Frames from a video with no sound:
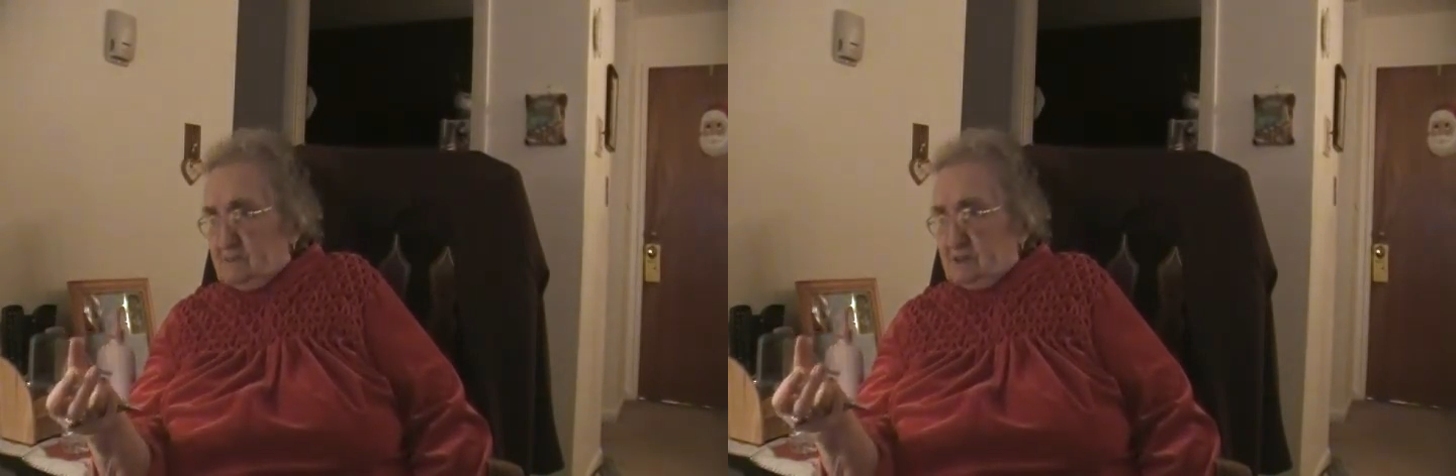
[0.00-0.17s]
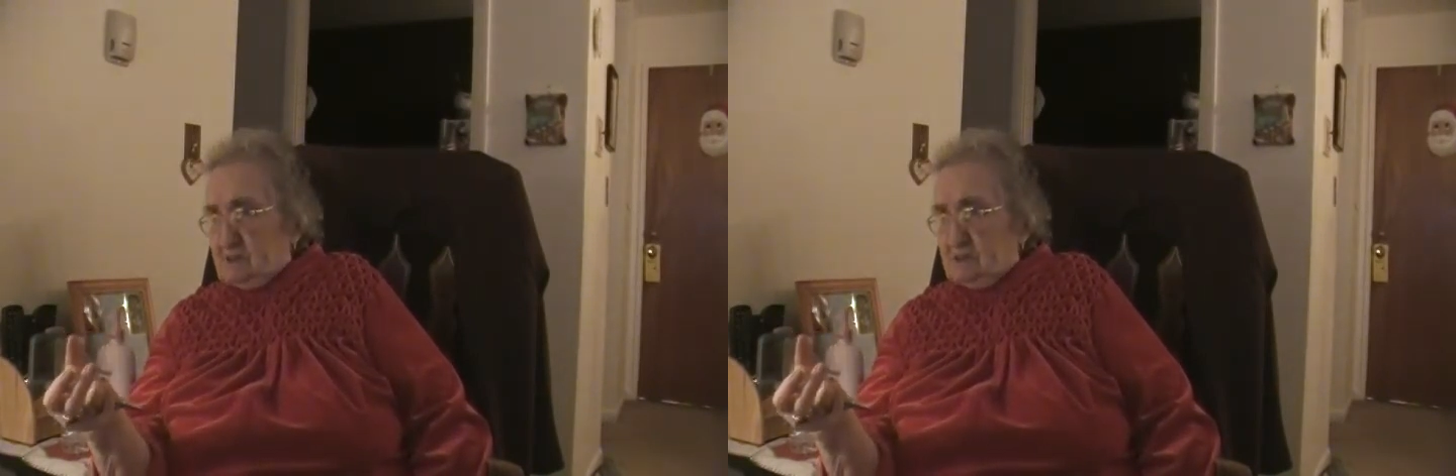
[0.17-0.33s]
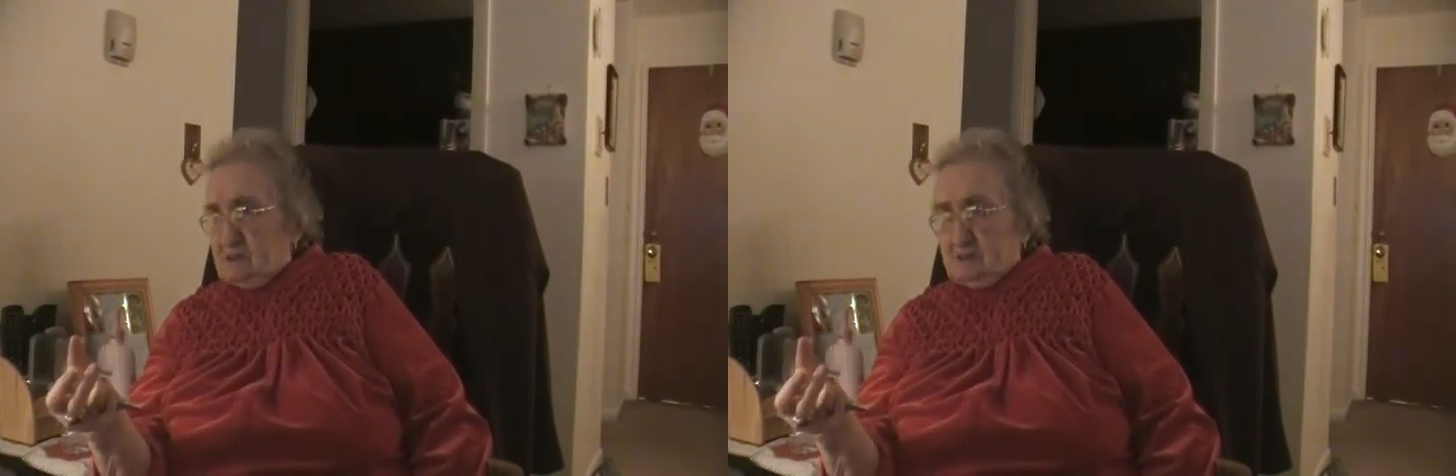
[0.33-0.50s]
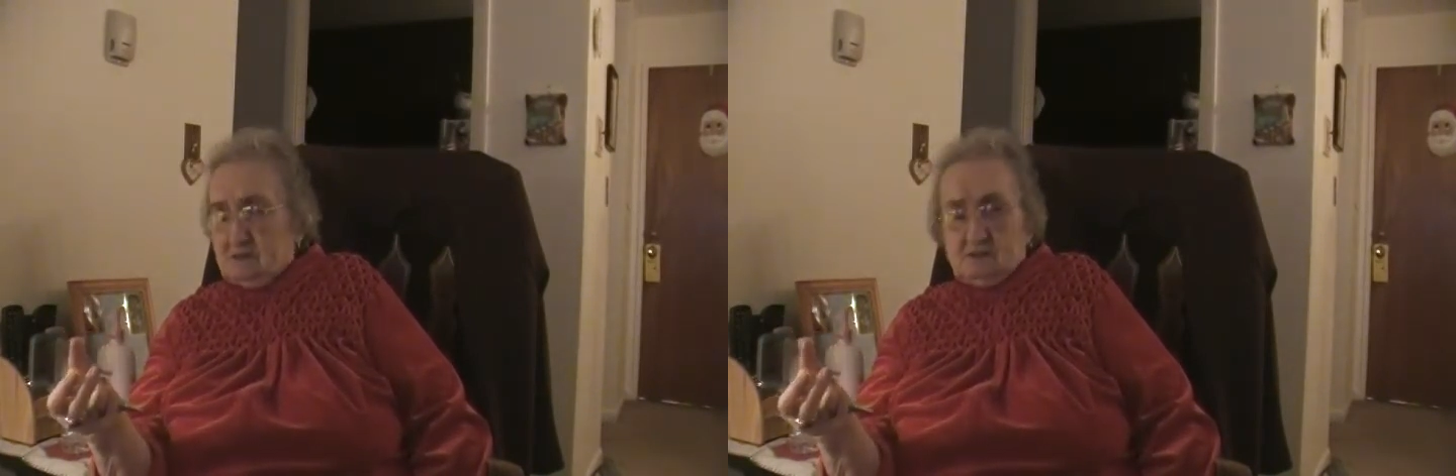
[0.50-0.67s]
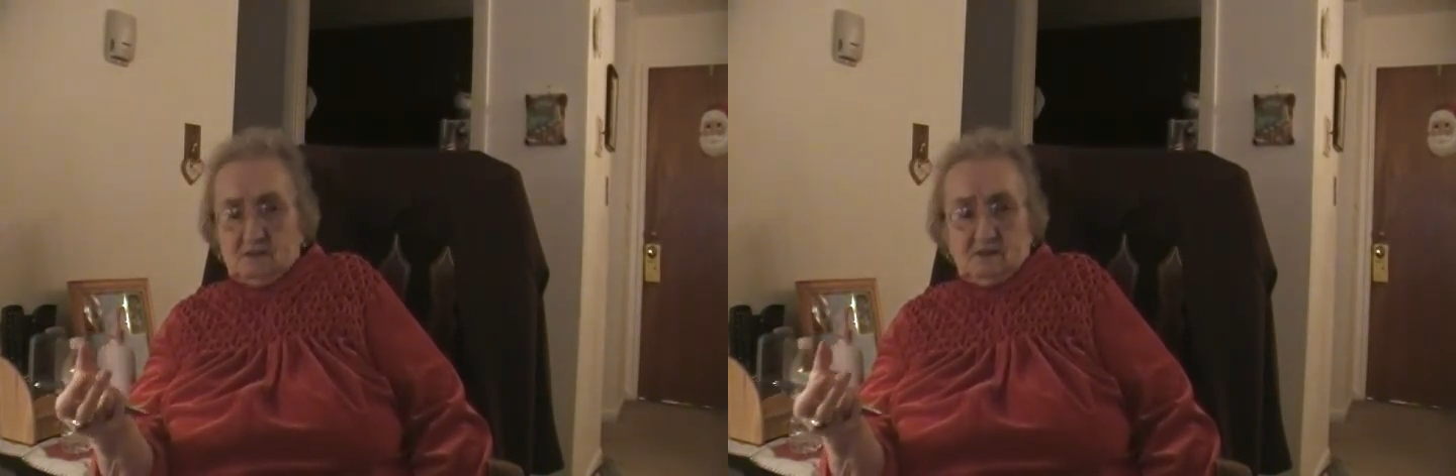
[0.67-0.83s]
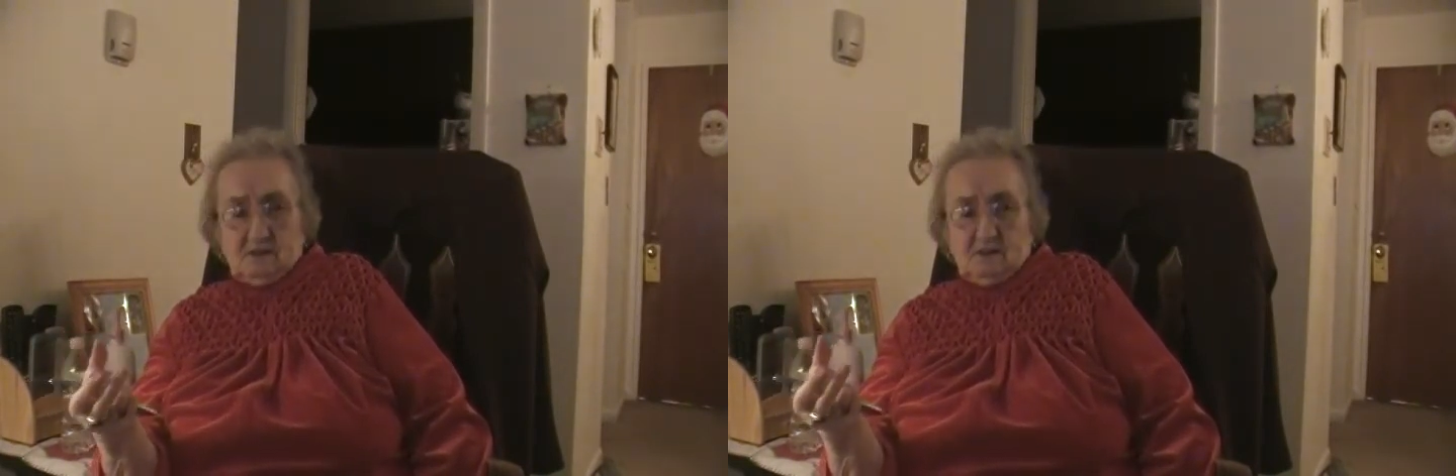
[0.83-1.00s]

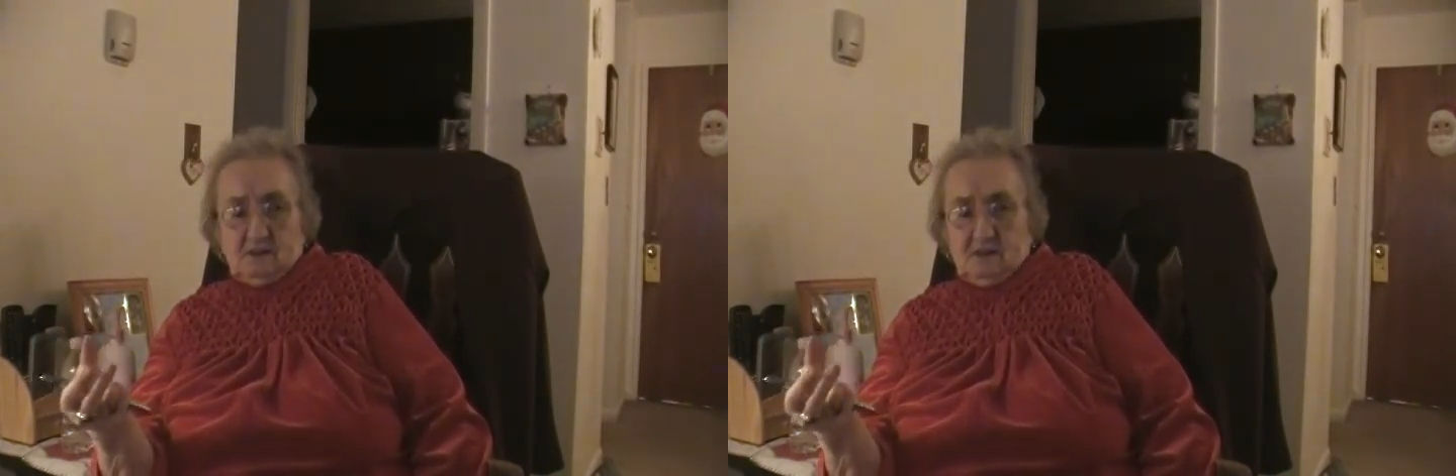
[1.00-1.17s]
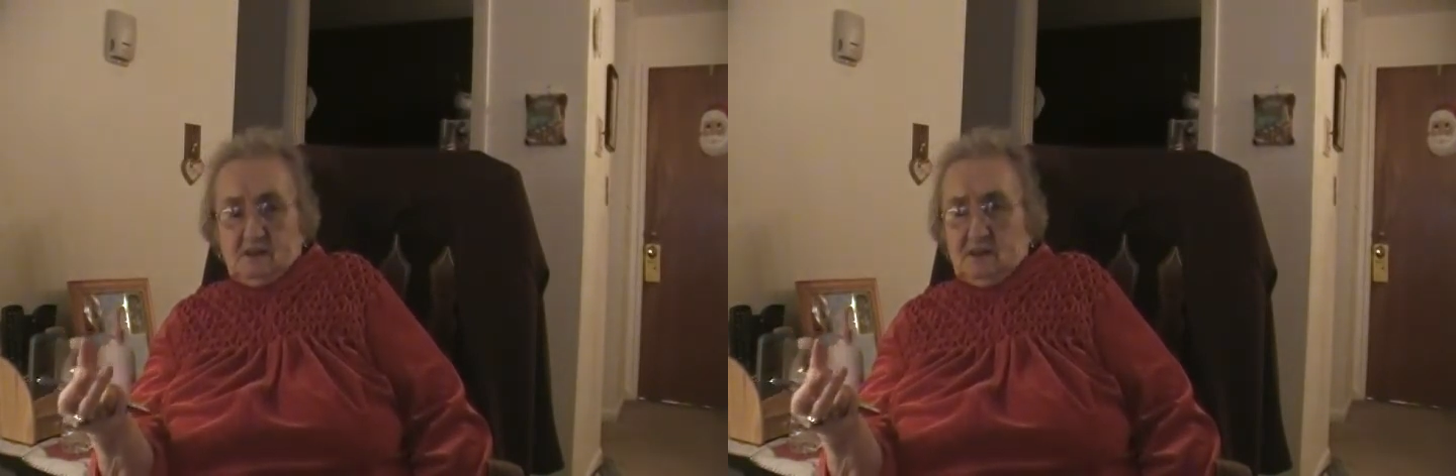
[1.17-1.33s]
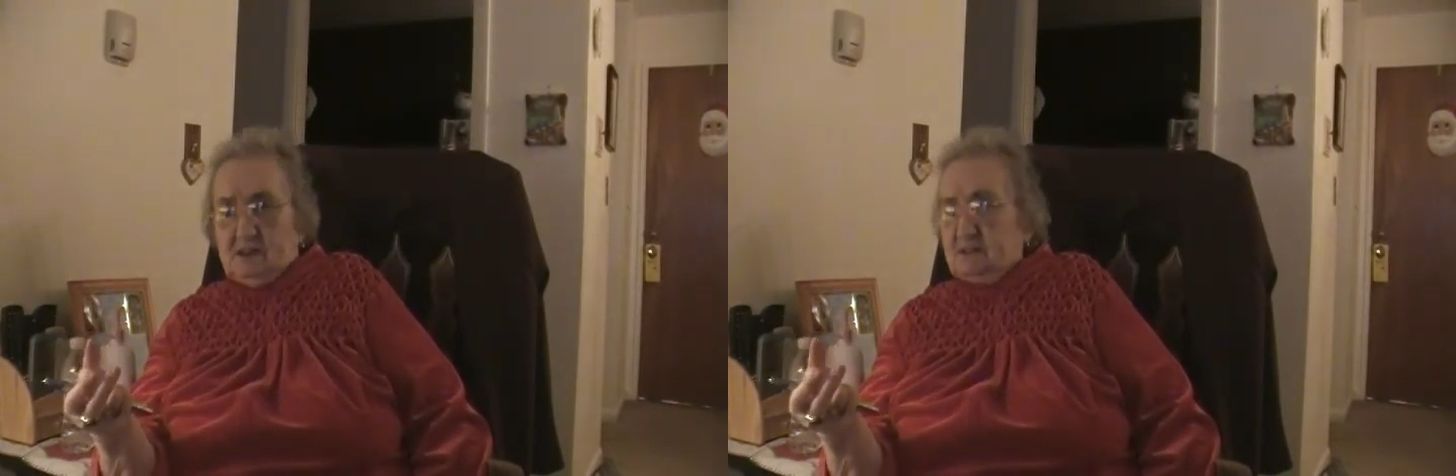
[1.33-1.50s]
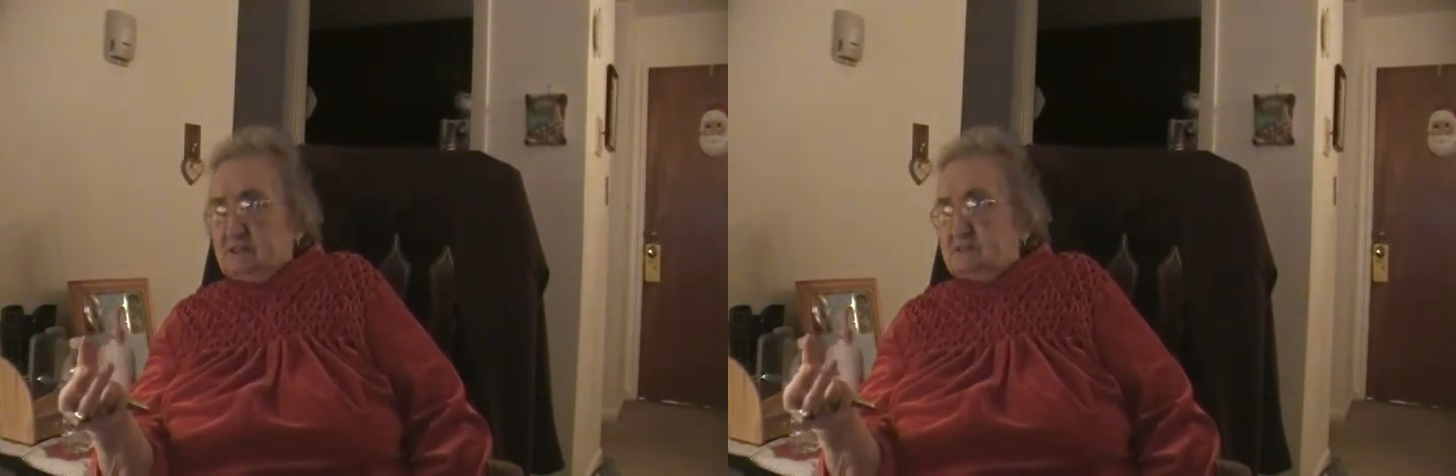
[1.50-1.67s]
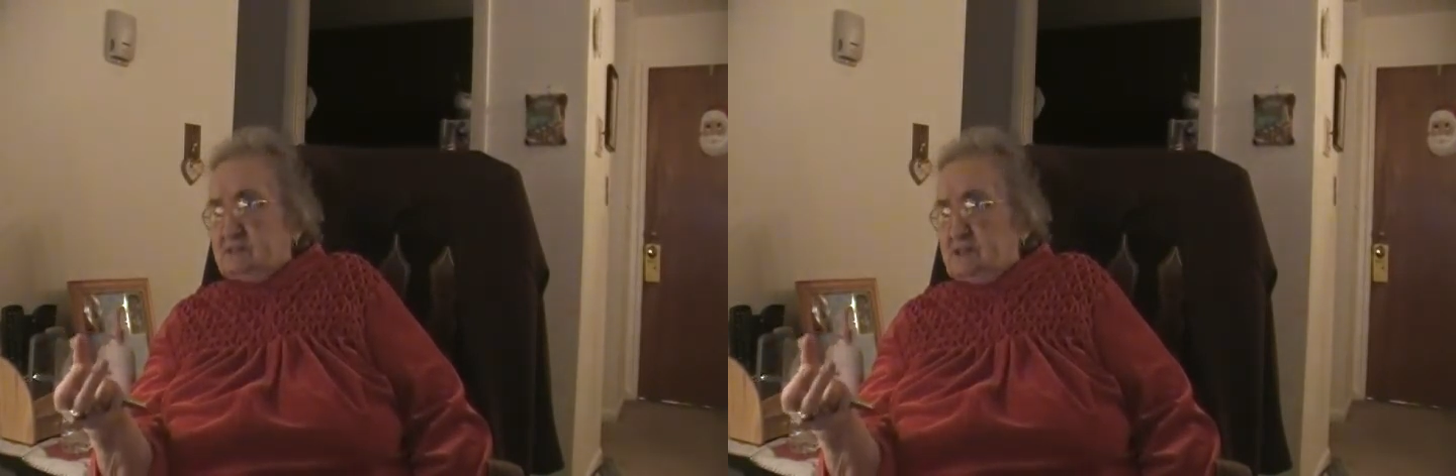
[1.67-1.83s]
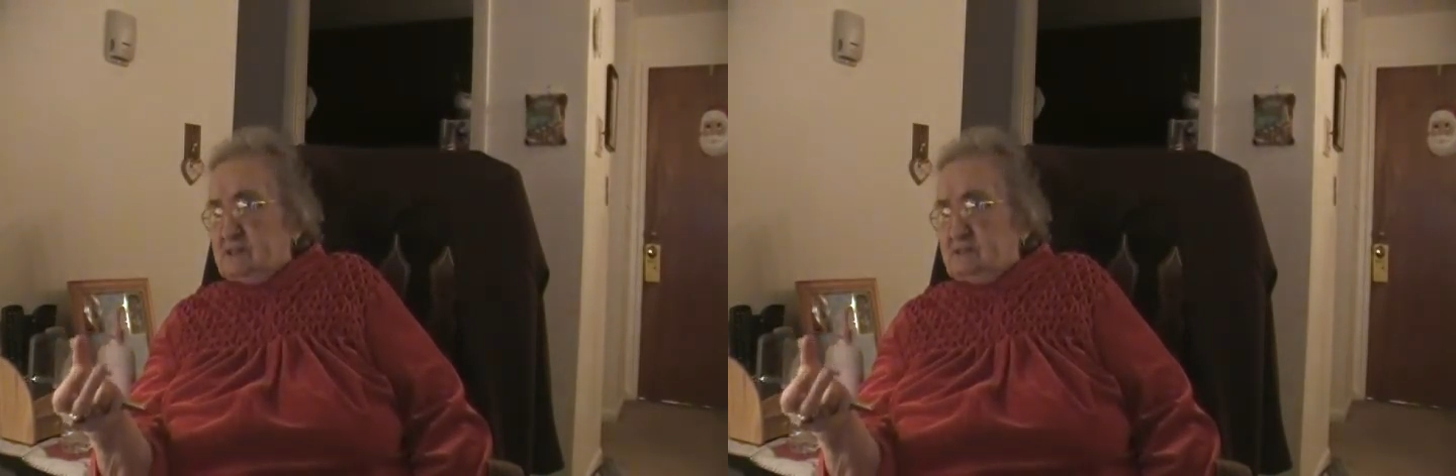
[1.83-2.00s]
and it
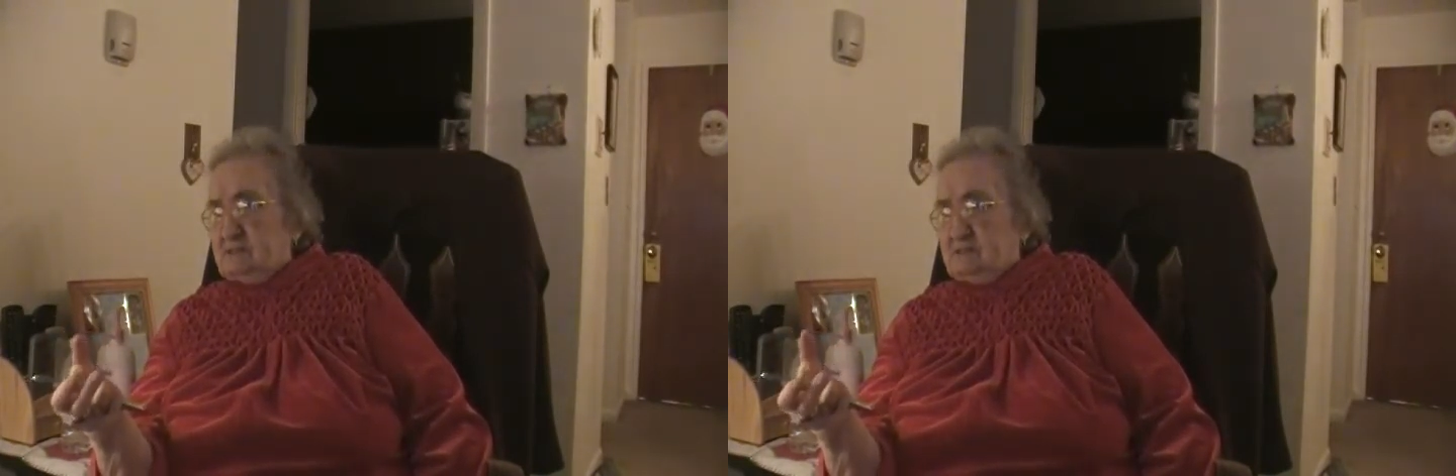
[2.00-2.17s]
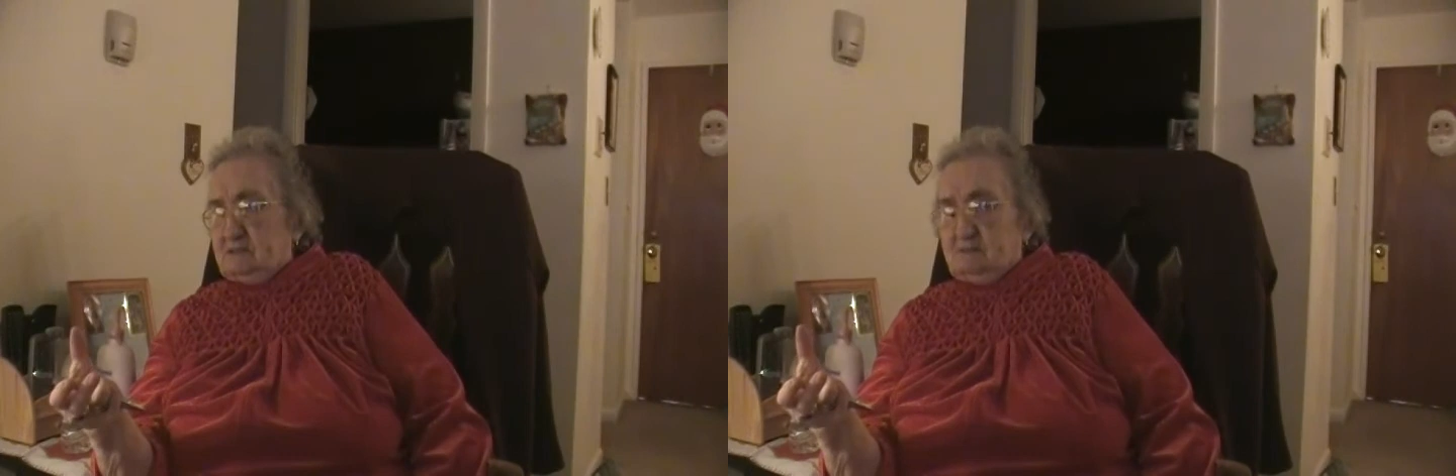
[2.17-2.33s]
said